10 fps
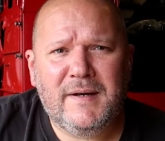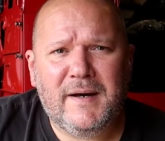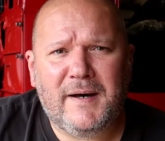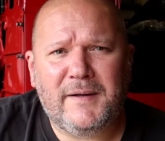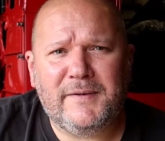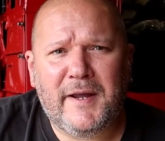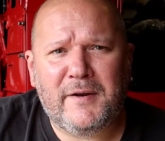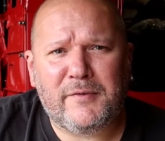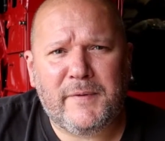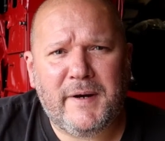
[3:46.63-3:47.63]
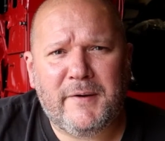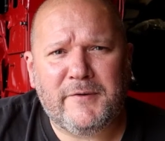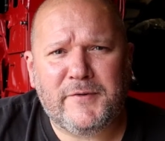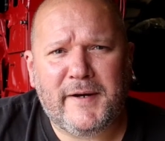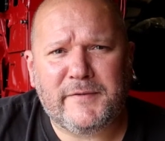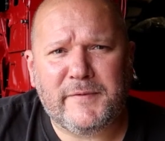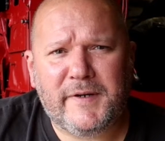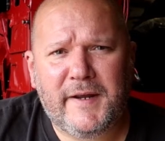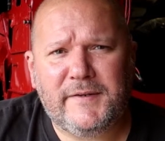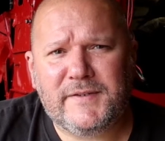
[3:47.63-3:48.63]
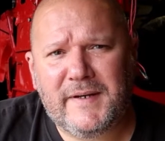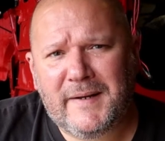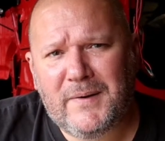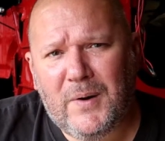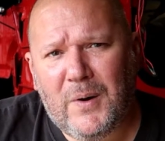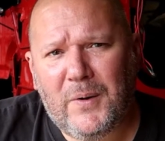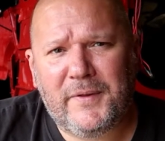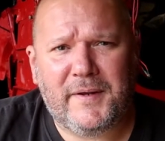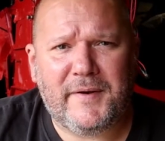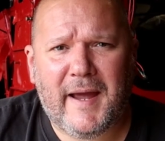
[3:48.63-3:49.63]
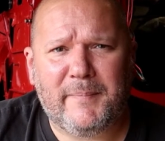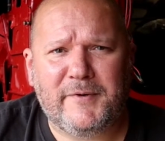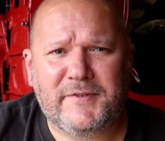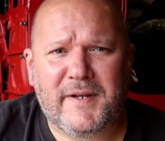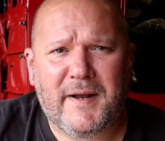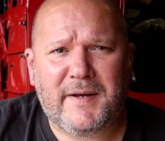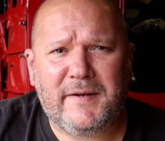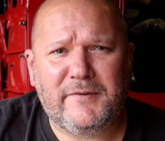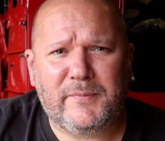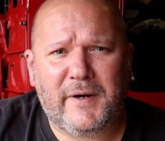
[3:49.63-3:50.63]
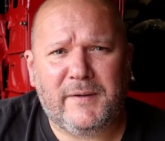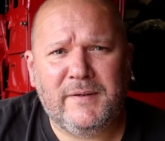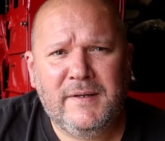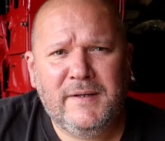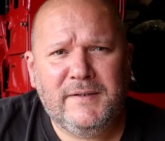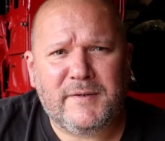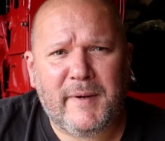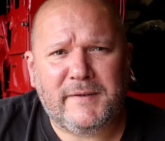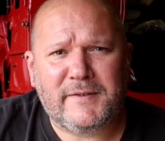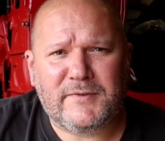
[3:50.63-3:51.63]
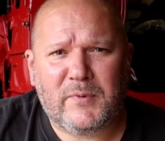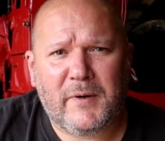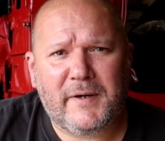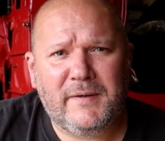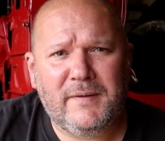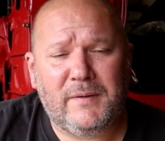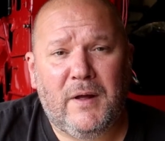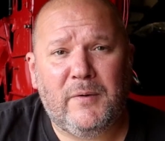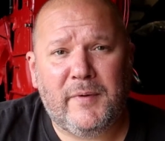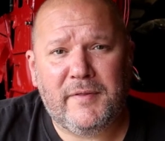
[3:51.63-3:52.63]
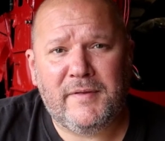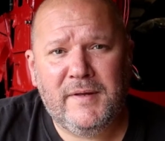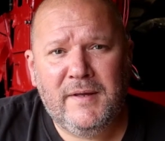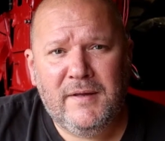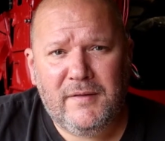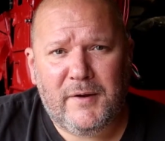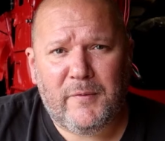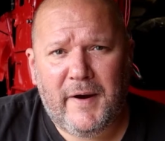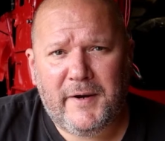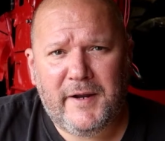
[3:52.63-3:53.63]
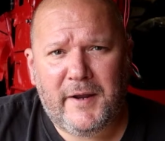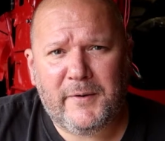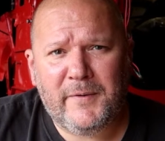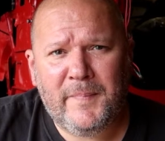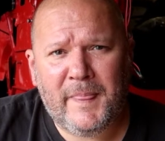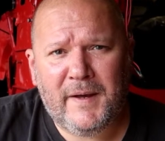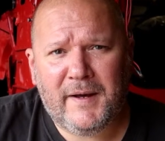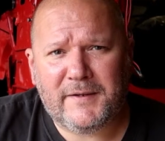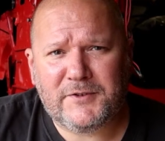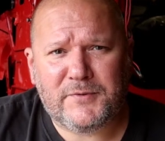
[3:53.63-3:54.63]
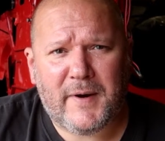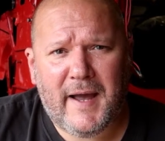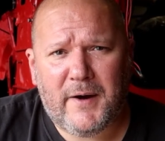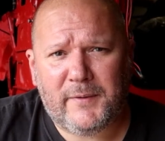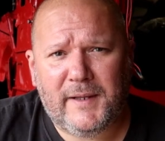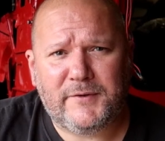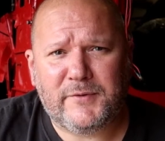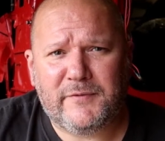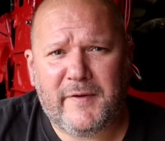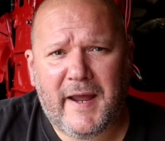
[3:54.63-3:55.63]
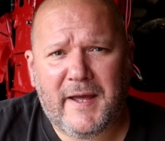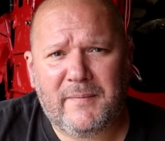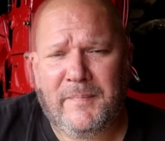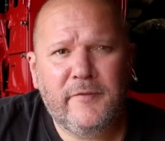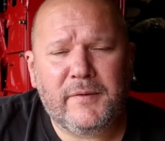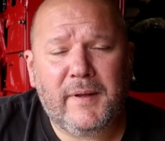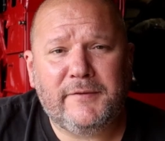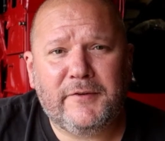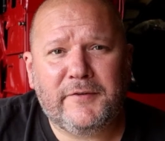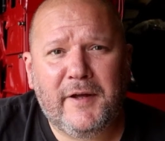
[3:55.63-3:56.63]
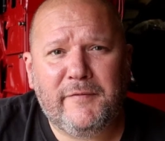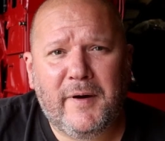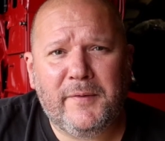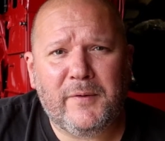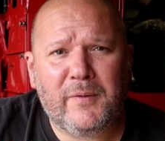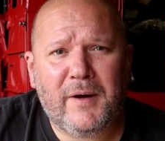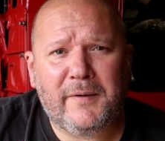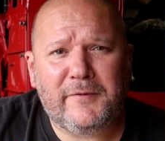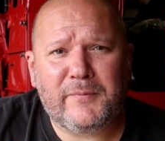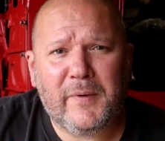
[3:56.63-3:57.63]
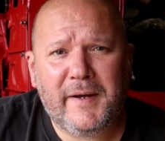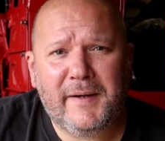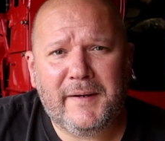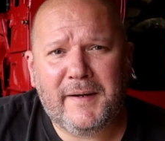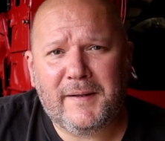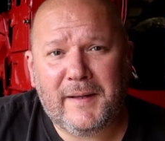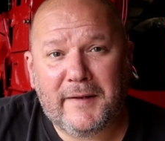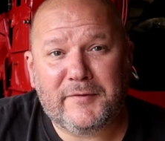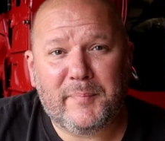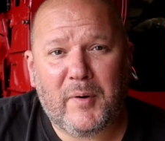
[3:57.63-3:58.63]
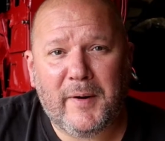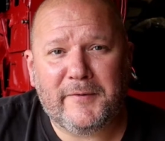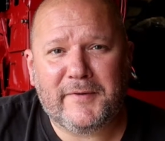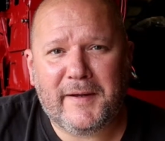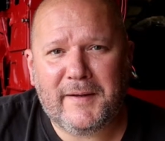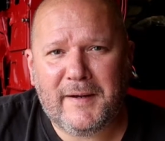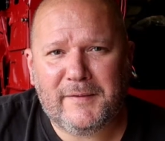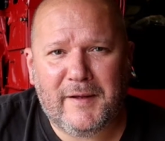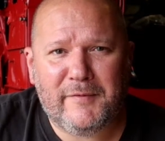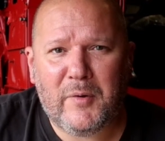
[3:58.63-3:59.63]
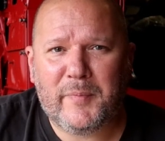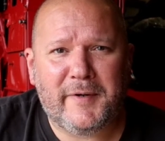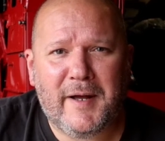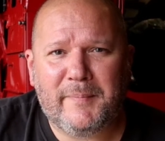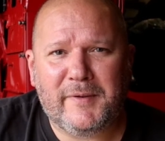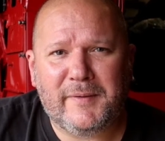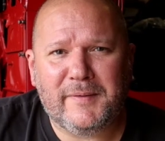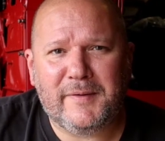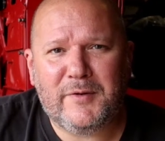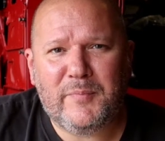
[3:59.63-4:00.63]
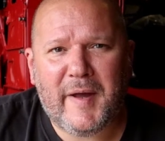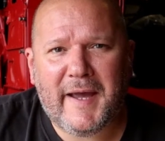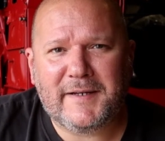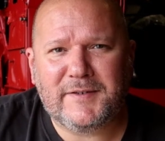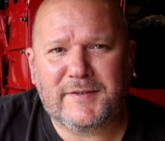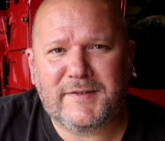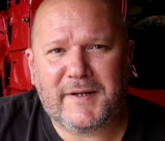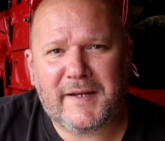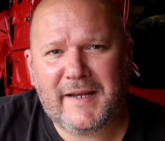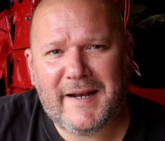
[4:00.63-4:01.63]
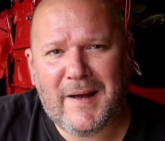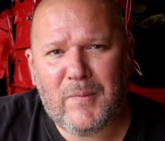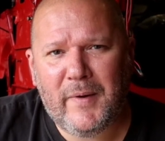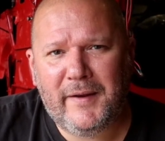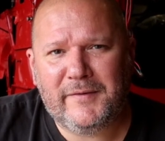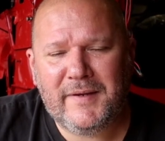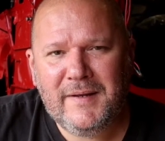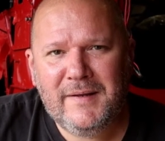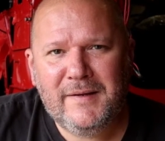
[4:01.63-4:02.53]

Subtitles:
Dana 300 transfer case, and all the adapters that I need as well to make this work, along with their radiator, shroud, electric fan. So lots of stuff on its way, lots of parts. I love opening up the new packages, and I cannot wait